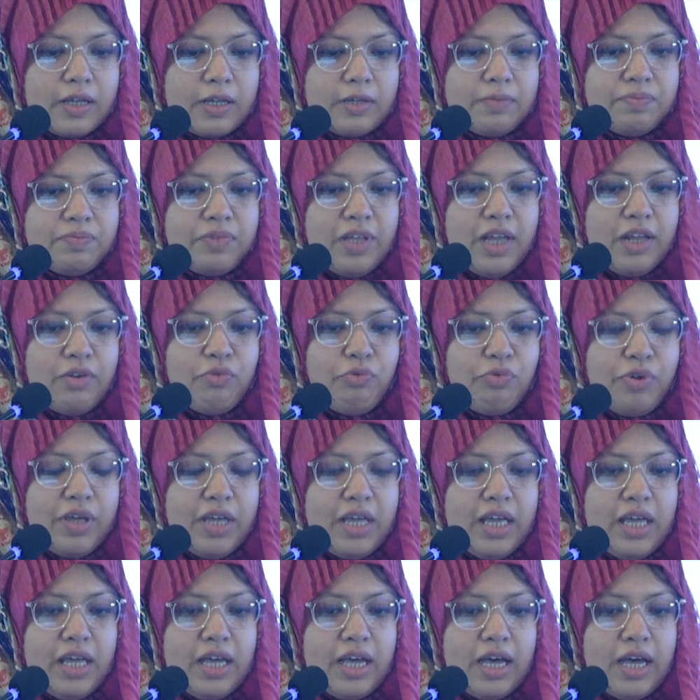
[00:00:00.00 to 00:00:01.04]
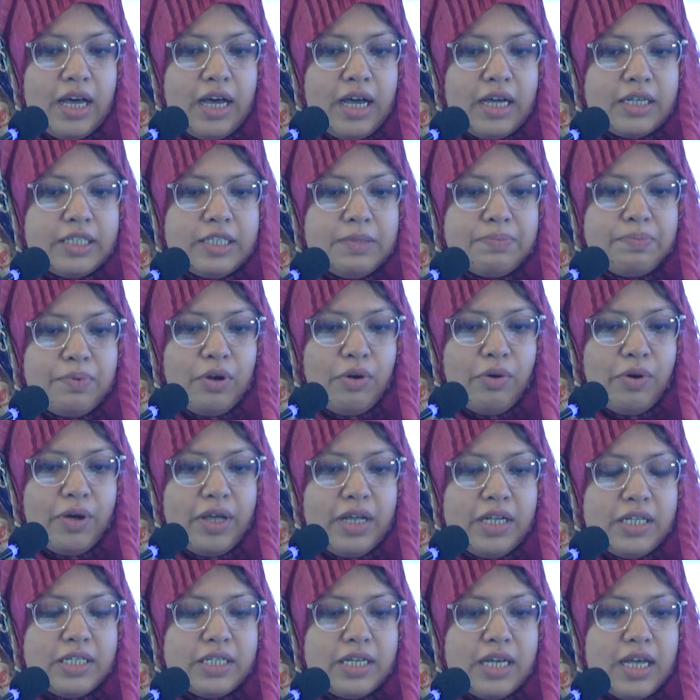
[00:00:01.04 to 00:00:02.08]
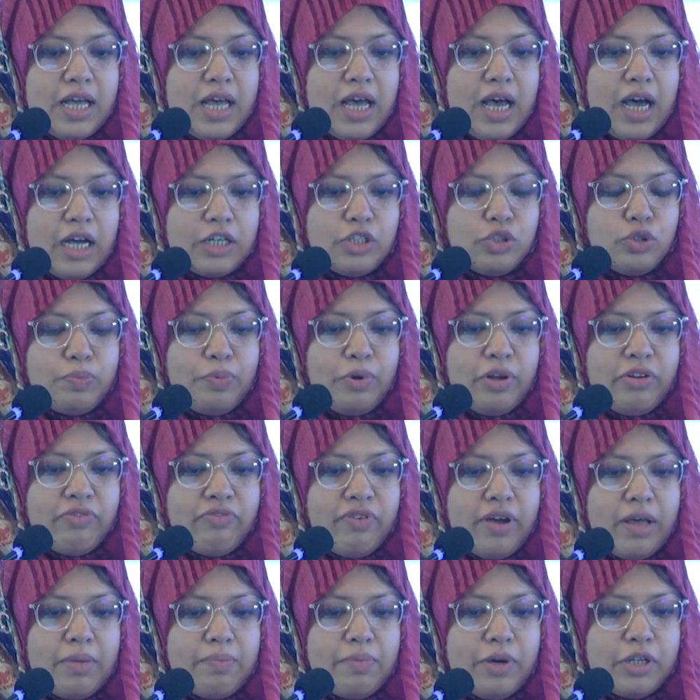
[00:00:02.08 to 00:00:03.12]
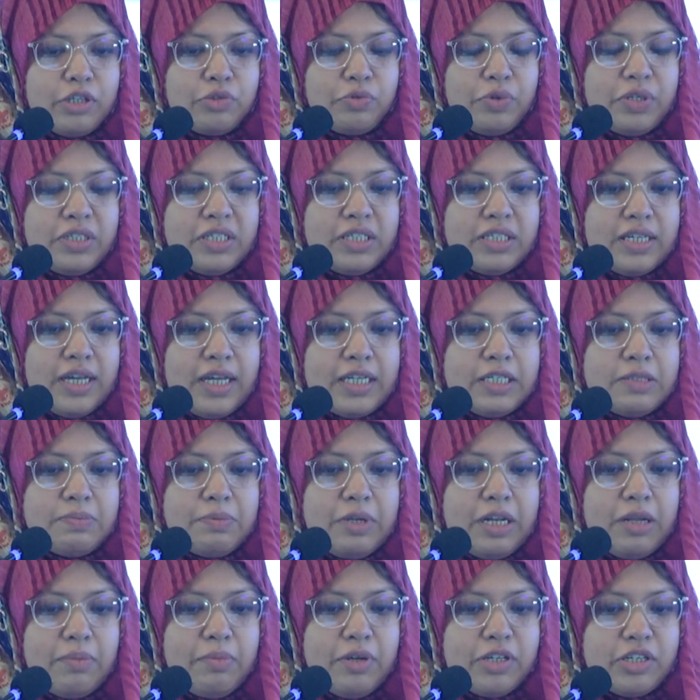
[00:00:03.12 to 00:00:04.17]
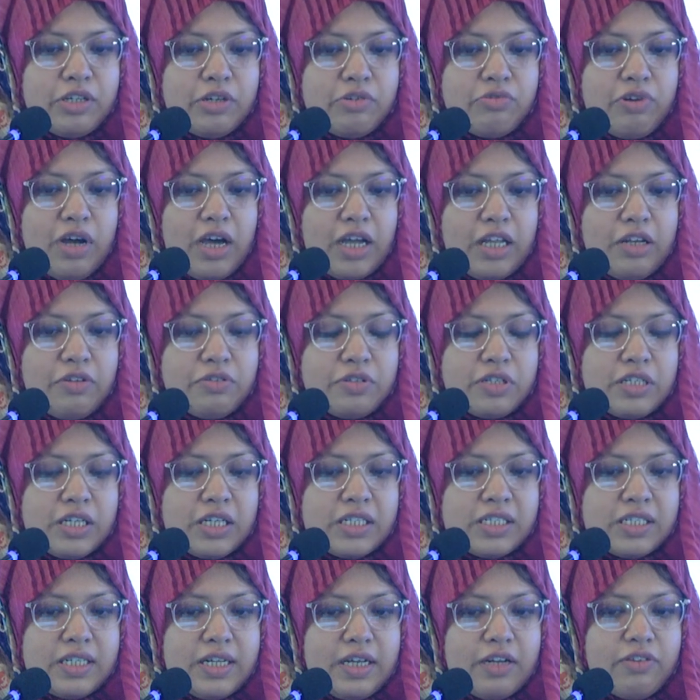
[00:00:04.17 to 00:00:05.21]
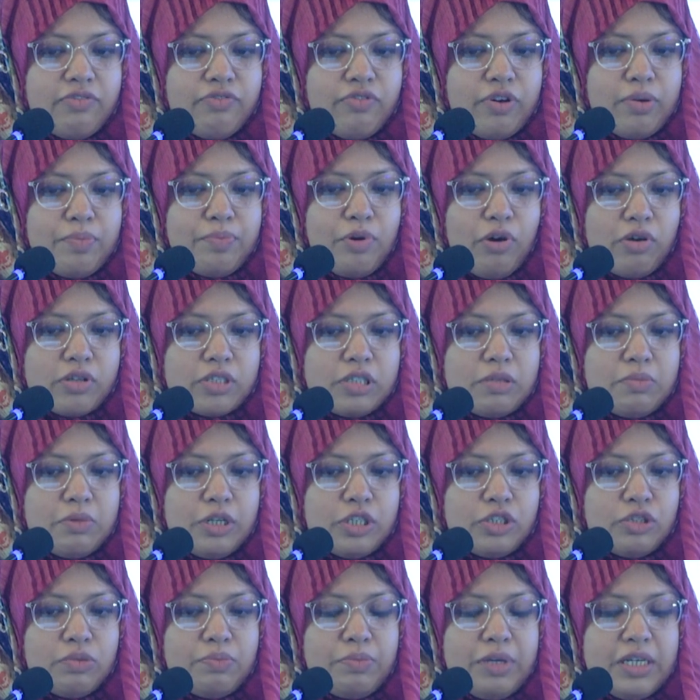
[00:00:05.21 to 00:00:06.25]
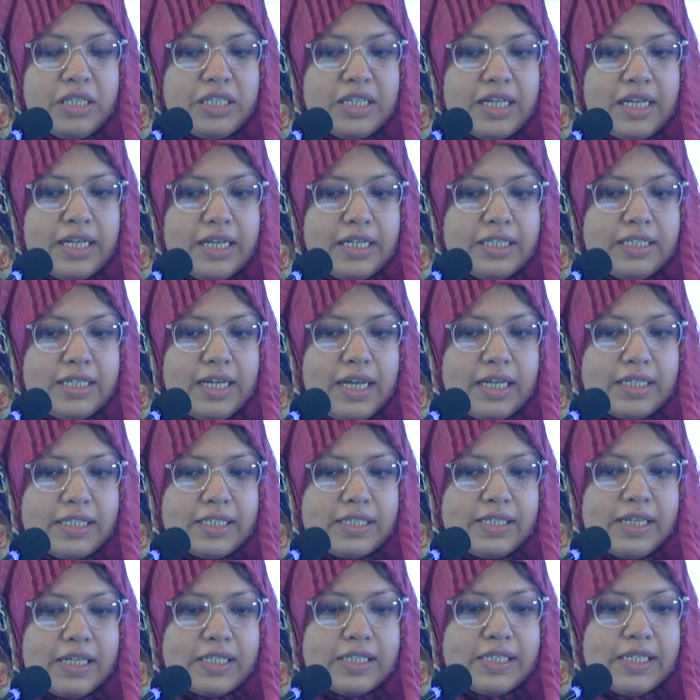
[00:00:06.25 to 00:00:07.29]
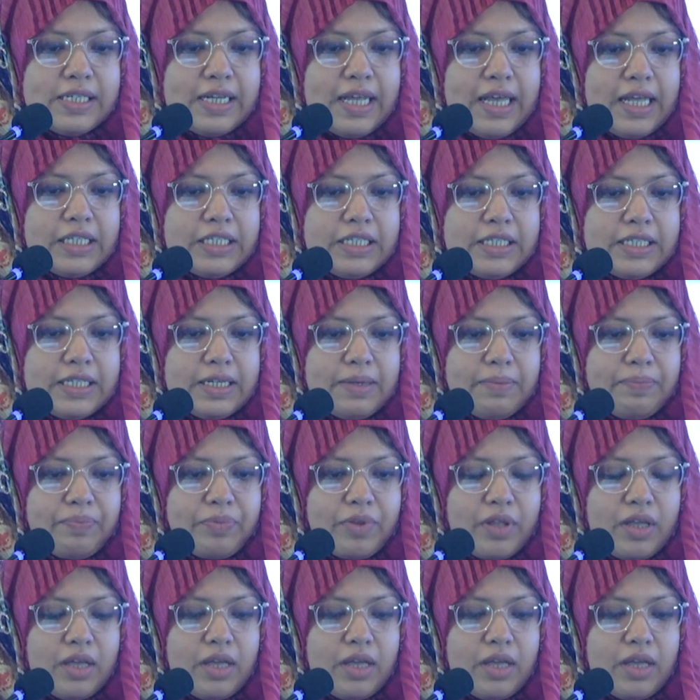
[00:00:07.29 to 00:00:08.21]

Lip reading: Then we deployed a 2.5 by 28 millimeter drug-eluting stent from proximal to mid LAD at 16 ATM.